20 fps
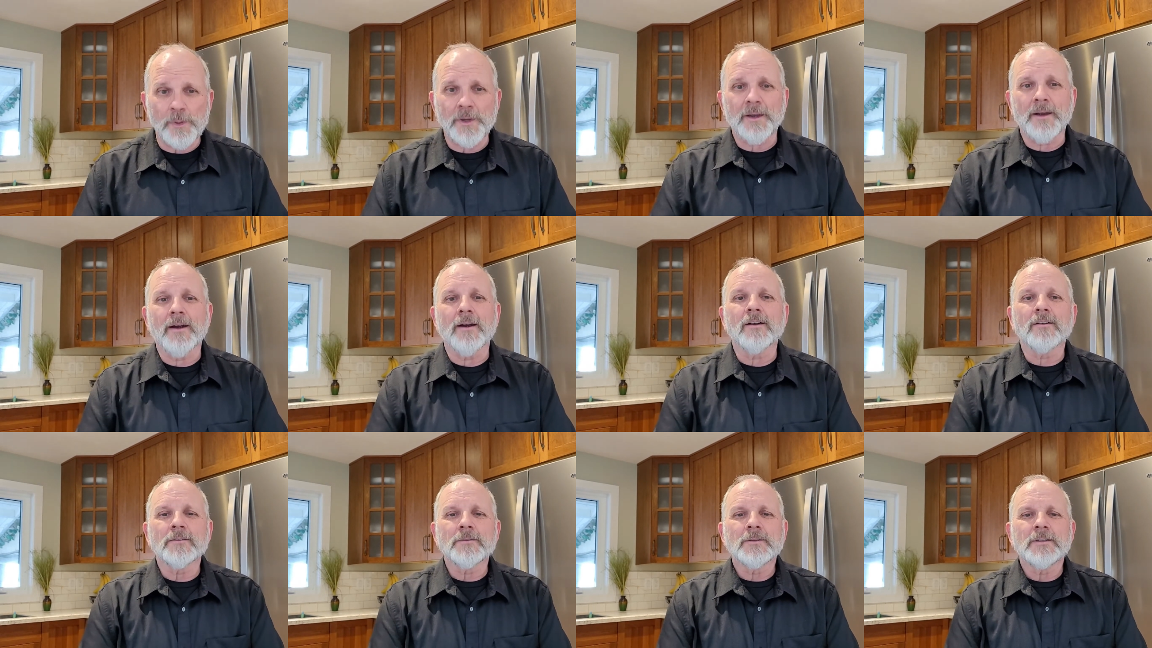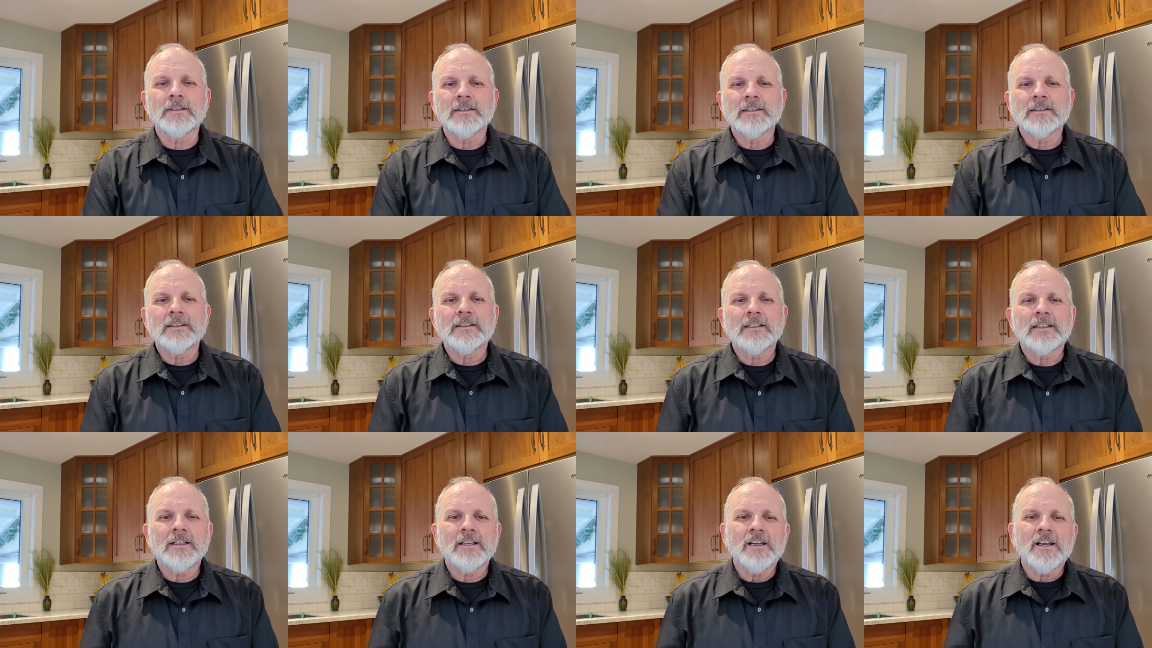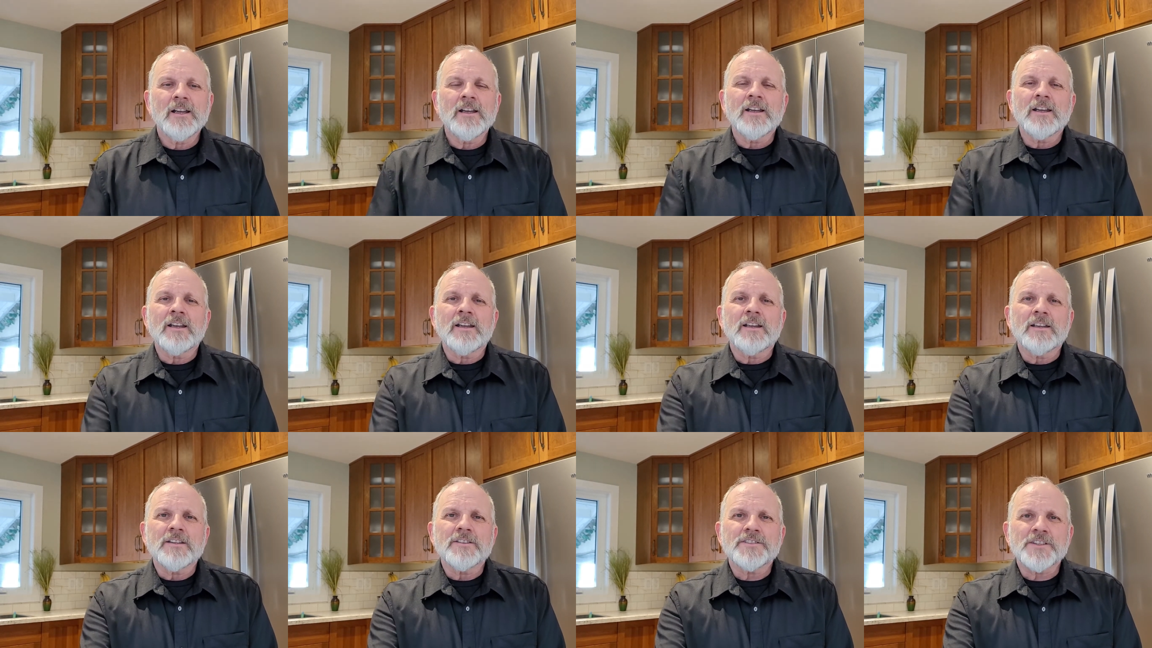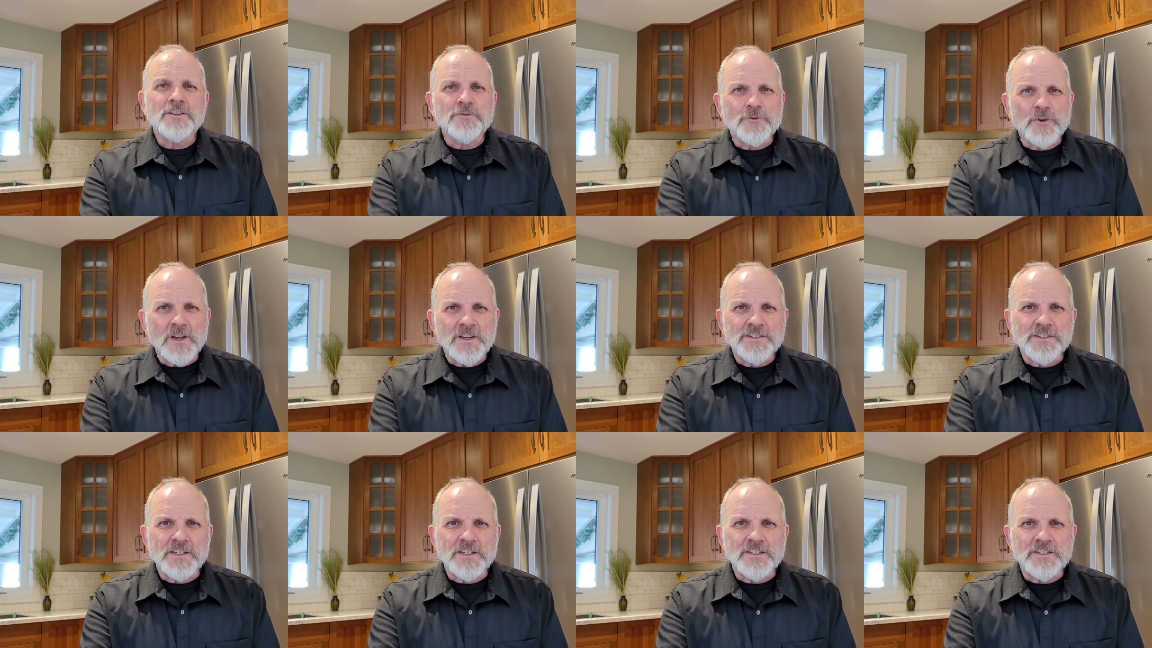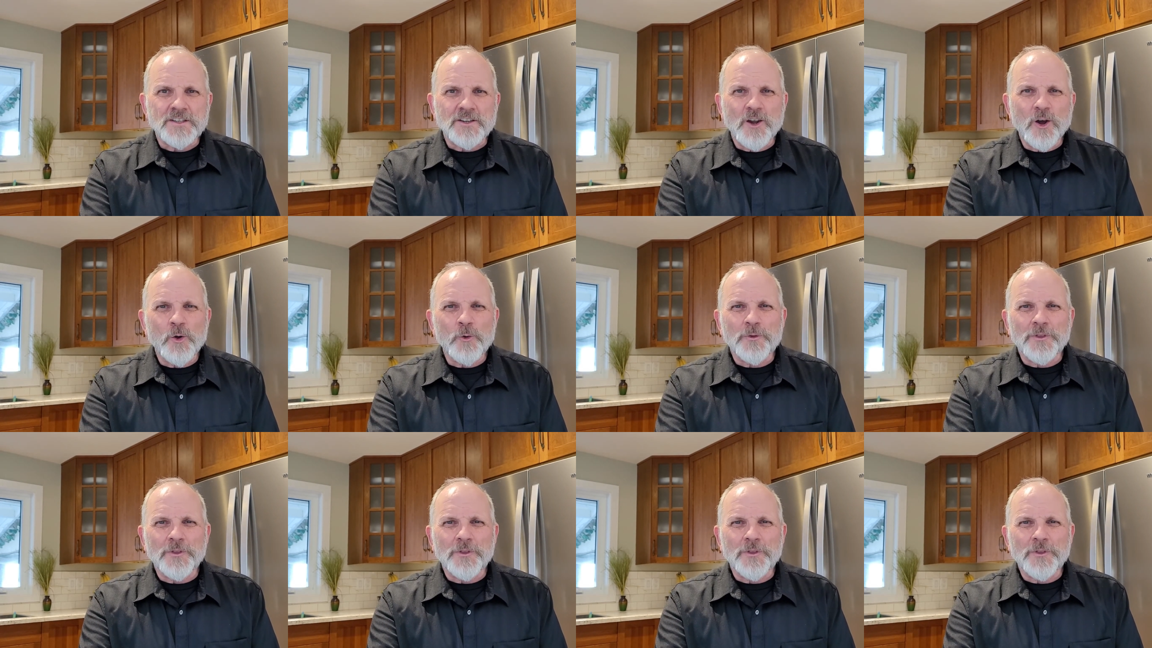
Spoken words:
here. It's interesting to note